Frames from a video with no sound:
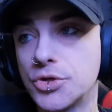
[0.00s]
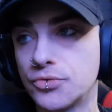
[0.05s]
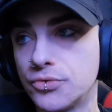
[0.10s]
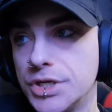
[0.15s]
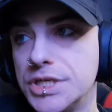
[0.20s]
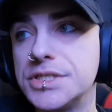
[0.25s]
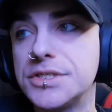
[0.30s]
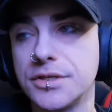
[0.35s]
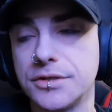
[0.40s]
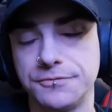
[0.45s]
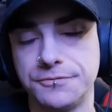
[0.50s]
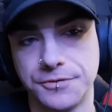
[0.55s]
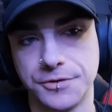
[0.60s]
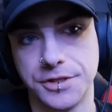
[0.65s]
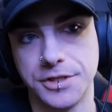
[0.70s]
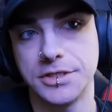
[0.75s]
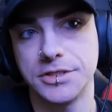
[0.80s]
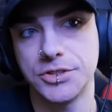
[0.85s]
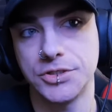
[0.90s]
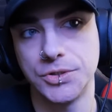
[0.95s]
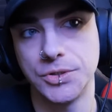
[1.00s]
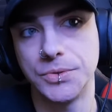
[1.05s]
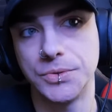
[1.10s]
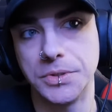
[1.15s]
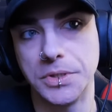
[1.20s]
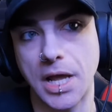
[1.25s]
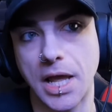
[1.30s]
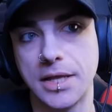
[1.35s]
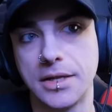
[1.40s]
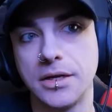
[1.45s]
a reason for this,
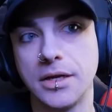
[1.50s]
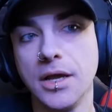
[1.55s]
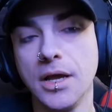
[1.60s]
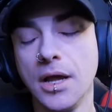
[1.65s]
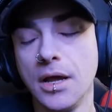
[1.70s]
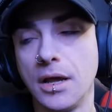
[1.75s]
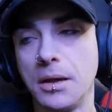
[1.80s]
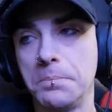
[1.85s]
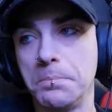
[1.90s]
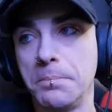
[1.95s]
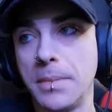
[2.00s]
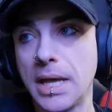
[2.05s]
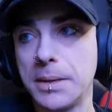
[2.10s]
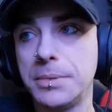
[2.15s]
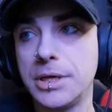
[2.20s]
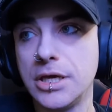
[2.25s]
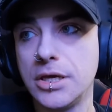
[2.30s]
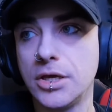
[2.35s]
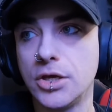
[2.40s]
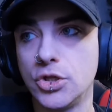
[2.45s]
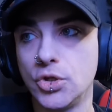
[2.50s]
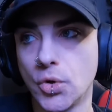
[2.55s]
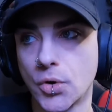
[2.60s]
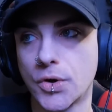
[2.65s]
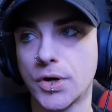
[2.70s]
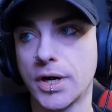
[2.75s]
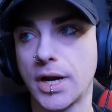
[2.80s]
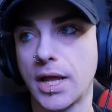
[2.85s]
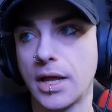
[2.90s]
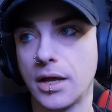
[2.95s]
dude. And maybe
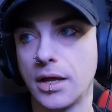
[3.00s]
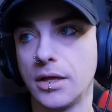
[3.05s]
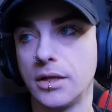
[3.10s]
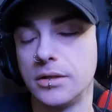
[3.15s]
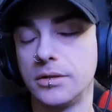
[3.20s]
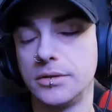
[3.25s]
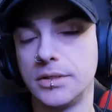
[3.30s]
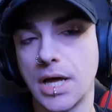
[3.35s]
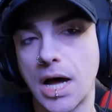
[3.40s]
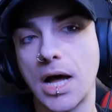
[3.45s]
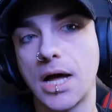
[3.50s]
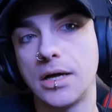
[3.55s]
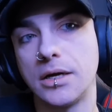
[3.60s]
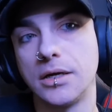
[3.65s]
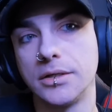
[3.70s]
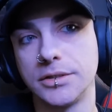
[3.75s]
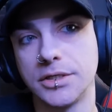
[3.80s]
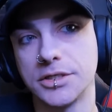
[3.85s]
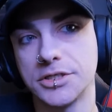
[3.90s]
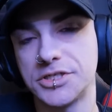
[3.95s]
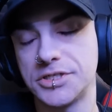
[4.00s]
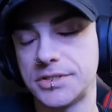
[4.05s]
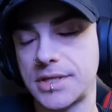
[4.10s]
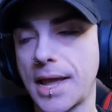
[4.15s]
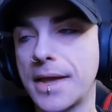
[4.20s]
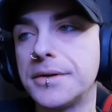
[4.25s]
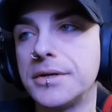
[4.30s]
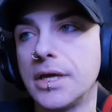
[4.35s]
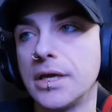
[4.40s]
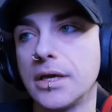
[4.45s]
you're not
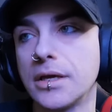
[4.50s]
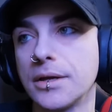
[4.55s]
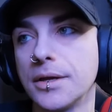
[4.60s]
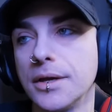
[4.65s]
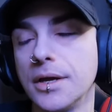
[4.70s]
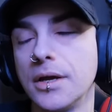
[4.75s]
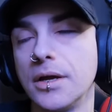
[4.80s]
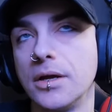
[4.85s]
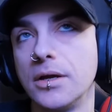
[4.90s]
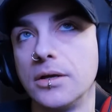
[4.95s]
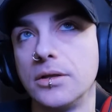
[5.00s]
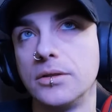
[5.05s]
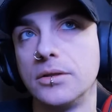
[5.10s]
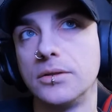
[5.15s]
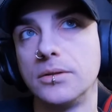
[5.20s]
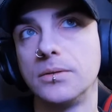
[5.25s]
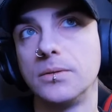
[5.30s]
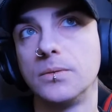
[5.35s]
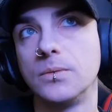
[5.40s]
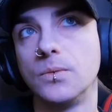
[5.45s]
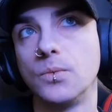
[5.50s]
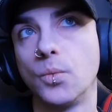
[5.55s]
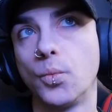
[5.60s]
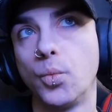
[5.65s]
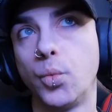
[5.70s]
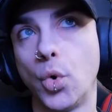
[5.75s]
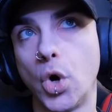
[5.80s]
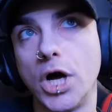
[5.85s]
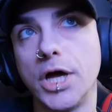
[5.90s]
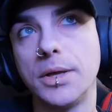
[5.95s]
understanding
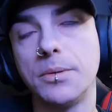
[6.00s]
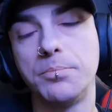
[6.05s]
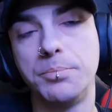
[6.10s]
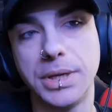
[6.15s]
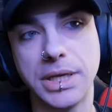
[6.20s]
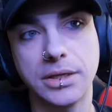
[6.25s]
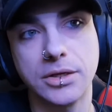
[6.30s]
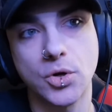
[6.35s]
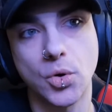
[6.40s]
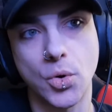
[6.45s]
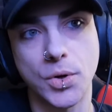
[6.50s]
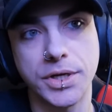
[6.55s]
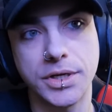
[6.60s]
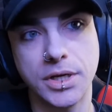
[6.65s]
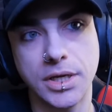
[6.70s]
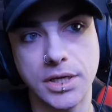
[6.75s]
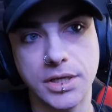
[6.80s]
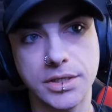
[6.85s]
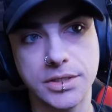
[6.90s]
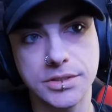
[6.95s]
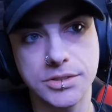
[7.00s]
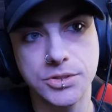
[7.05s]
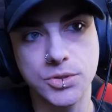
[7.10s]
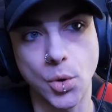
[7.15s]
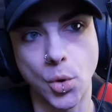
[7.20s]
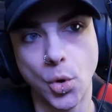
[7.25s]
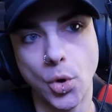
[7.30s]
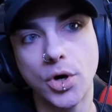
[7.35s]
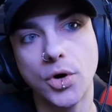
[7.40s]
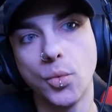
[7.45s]
what Bitcoin is,
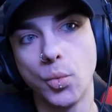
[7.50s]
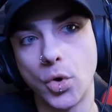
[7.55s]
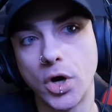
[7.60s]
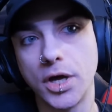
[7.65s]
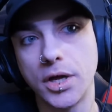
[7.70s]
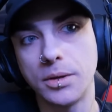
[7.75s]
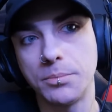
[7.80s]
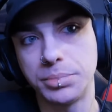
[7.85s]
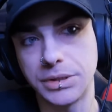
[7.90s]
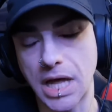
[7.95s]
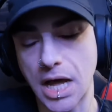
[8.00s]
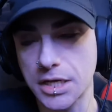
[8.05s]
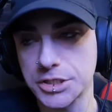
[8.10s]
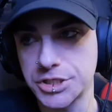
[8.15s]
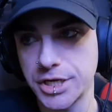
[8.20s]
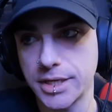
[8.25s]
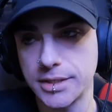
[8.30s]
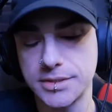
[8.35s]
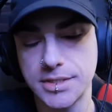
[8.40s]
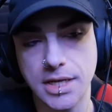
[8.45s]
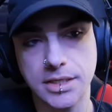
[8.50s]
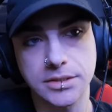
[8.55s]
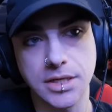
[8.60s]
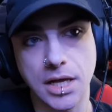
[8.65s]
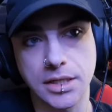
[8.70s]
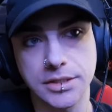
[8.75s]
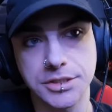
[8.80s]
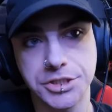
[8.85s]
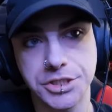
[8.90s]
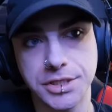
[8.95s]
or what blockchain
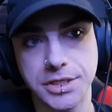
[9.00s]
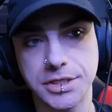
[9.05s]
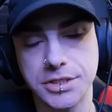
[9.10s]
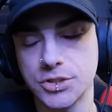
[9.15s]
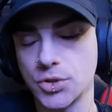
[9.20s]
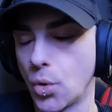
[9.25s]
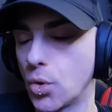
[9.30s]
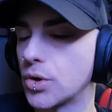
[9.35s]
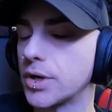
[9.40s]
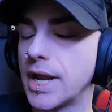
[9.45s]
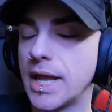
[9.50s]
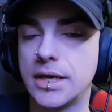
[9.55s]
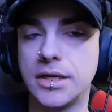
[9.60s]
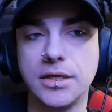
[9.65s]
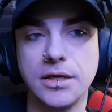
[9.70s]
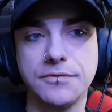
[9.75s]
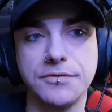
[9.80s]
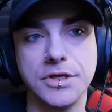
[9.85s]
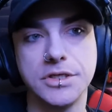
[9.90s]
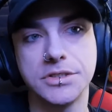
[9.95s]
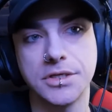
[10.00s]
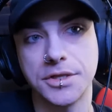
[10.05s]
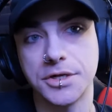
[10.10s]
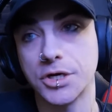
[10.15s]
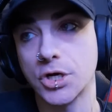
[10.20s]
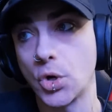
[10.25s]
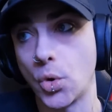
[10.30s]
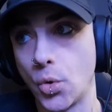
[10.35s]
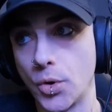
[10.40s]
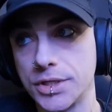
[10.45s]
technology is, or any of these
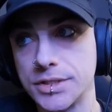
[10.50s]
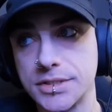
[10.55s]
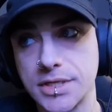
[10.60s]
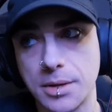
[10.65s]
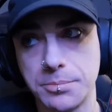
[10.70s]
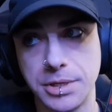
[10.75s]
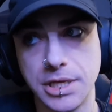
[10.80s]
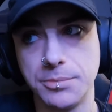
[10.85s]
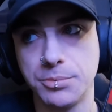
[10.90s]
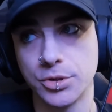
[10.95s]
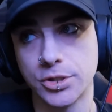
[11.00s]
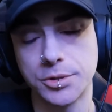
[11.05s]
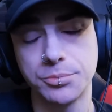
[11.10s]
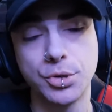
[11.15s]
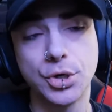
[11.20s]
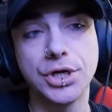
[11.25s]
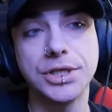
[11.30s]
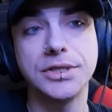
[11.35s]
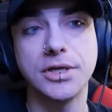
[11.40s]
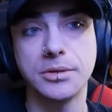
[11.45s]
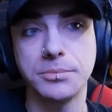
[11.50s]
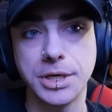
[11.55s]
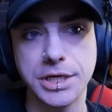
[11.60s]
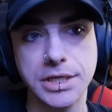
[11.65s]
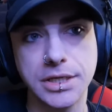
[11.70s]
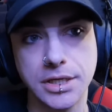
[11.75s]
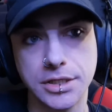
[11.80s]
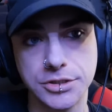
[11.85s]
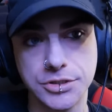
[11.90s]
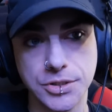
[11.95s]
other coins that people are putting their
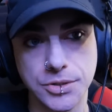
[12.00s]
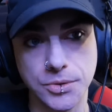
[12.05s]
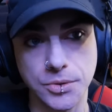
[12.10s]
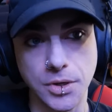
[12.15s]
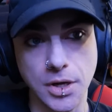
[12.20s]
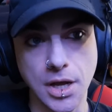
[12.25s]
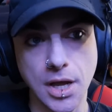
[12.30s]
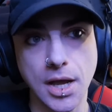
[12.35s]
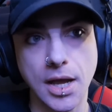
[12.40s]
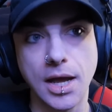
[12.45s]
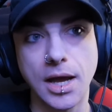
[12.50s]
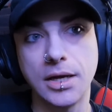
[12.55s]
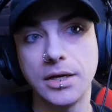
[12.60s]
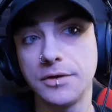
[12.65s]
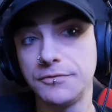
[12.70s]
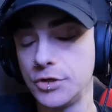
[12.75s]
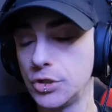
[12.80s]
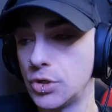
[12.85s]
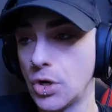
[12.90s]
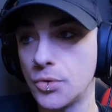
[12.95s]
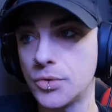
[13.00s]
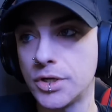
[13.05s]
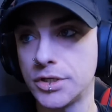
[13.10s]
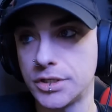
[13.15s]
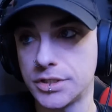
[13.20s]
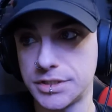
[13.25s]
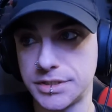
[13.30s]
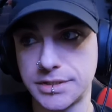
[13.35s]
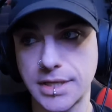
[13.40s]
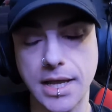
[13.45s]
money into. And if you don't
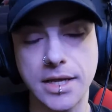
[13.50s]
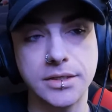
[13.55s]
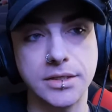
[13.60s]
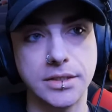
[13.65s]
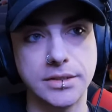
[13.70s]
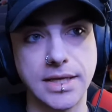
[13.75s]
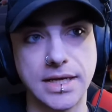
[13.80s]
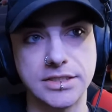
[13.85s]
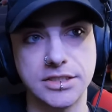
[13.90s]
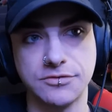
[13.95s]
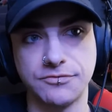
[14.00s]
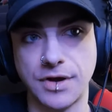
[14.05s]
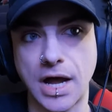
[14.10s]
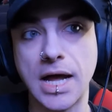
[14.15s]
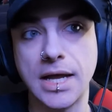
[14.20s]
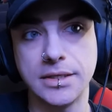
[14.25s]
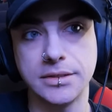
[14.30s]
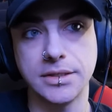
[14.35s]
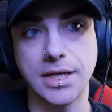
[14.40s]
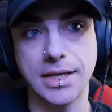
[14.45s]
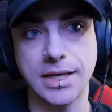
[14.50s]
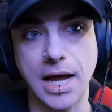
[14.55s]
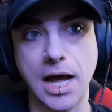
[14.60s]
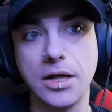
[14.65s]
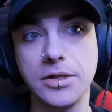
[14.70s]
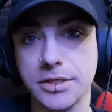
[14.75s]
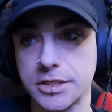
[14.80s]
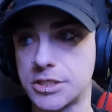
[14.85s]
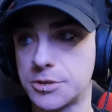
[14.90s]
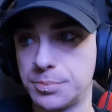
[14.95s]
understand it, that's fine. Like,
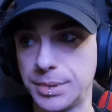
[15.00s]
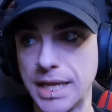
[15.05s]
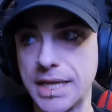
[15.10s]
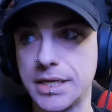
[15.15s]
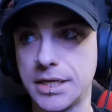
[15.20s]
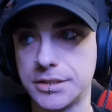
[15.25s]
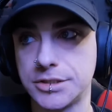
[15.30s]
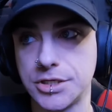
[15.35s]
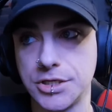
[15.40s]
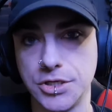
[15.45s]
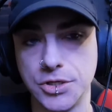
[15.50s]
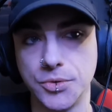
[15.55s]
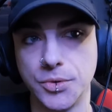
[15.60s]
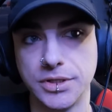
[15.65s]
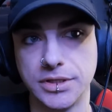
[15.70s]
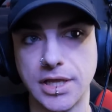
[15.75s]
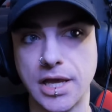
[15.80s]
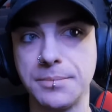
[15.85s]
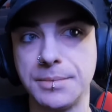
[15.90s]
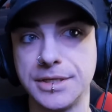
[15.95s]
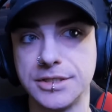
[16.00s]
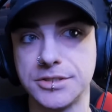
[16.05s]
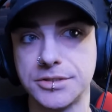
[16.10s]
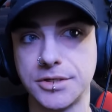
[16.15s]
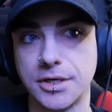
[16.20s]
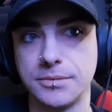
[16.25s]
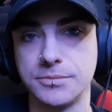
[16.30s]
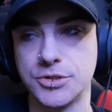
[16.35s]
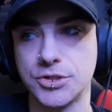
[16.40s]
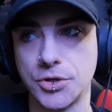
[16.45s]
I'll explain it to you in layman's
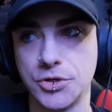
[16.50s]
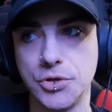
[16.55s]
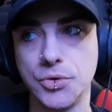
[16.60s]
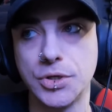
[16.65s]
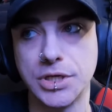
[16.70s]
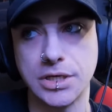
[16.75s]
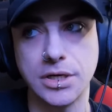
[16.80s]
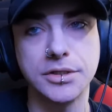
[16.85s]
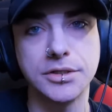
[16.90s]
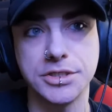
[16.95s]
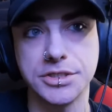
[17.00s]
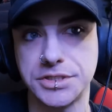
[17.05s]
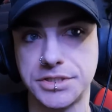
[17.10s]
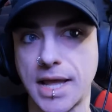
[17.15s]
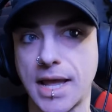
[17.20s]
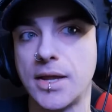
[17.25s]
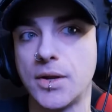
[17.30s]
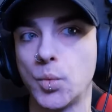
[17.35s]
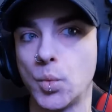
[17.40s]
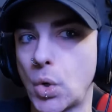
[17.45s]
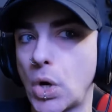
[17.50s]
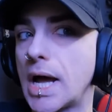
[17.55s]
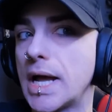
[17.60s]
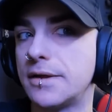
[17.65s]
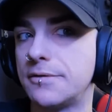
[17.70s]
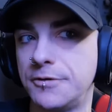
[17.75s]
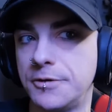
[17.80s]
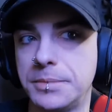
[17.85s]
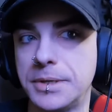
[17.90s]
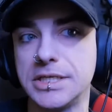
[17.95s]
terms so you can understand
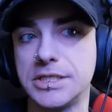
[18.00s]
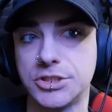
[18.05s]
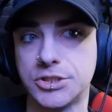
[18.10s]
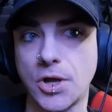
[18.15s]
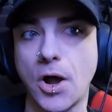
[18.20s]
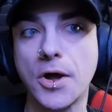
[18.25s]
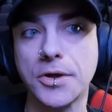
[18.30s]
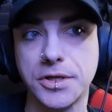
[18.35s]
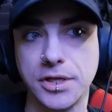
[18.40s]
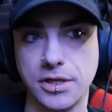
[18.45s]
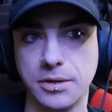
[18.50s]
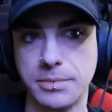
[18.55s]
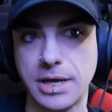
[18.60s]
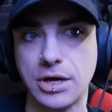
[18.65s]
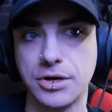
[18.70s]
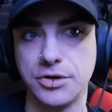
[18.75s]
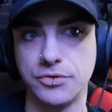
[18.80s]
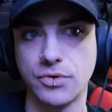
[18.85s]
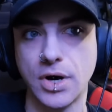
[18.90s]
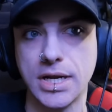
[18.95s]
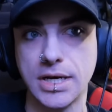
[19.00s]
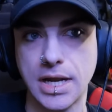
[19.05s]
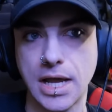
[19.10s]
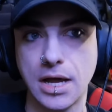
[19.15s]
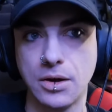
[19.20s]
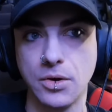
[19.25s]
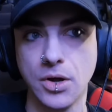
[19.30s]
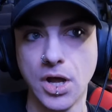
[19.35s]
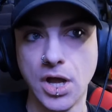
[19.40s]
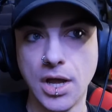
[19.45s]
why everybody's talking about it right
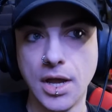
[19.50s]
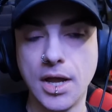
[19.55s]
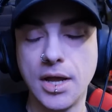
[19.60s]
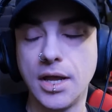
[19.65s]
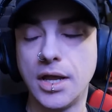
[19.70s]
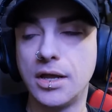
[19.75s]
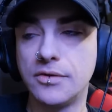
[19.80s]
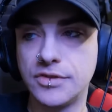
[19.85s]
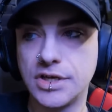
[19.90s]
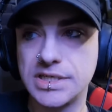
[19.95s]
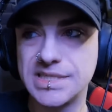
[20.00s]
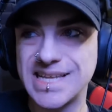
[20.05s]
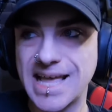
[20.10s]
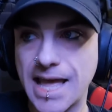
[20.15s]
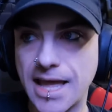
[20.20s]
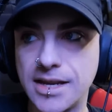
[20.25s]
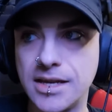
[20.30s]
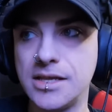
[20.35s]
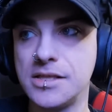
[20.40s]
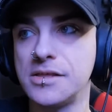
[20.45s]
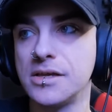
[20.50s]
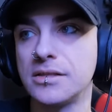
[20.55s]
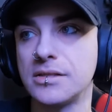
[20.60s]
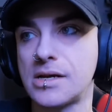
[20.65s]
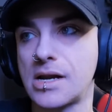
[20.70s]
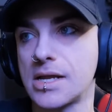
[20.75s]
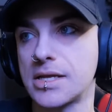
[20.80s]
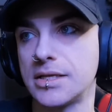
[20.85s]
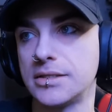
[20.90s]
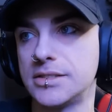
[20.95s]
now. If there's anything
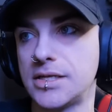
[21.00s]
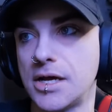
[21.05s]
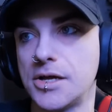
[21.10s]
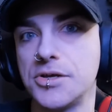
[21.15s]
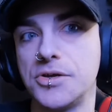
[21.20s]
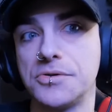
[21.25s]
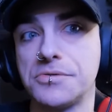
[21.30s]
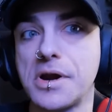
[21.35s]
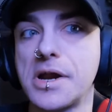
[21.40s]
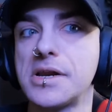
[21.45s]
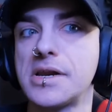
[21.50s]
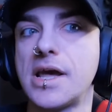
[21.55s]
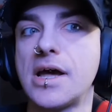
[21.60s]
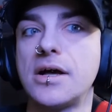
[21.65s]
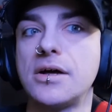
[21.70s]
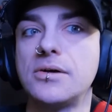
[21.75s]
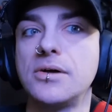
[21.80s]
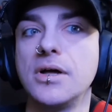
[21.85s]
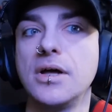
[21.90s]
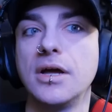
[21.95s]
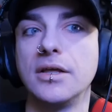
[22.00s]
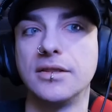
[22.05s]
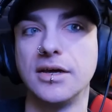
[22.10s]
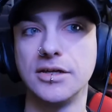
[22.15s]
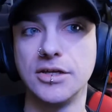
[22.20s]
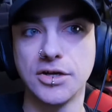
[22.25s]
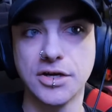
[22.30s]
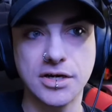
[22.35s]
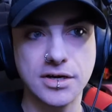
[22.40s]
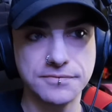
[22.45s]
that I can tell you right now
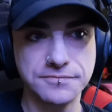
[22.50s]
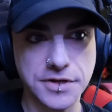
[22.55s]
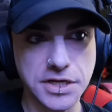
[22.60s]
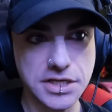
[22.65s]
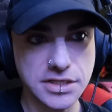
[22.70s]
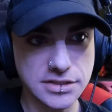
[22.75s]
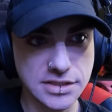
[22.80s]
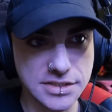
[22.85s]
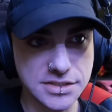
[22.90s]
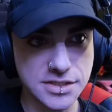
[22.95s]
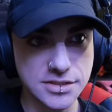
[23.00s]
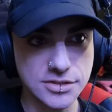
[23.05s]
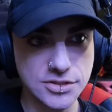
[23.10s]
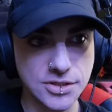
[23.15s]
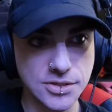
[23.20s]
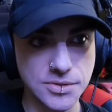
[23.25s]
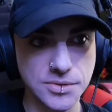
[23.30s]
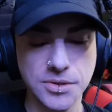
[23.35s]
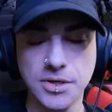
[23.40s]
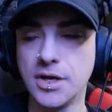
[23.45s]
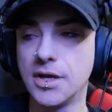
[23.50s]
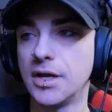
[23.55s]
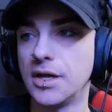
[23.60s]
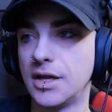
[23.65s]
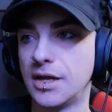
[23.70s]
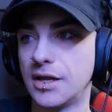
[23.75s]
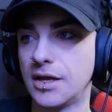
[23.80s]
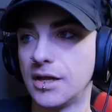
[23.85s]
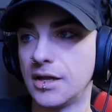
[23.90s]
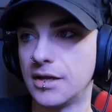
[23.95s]
that you're gonna fucking listen to,
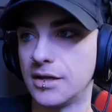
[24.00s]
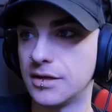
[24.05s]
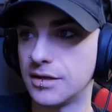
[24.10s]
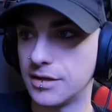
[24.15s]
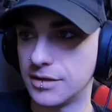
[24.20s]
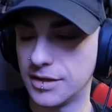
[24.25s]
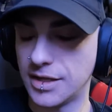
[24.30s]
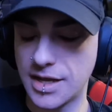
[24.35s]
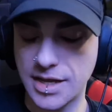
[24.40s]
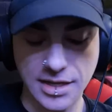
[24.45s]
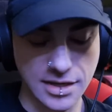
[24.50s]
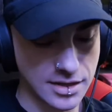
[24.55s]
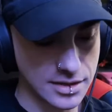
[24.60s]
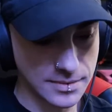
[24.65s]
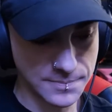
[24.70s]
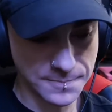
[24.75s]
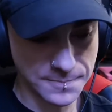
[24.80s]
like,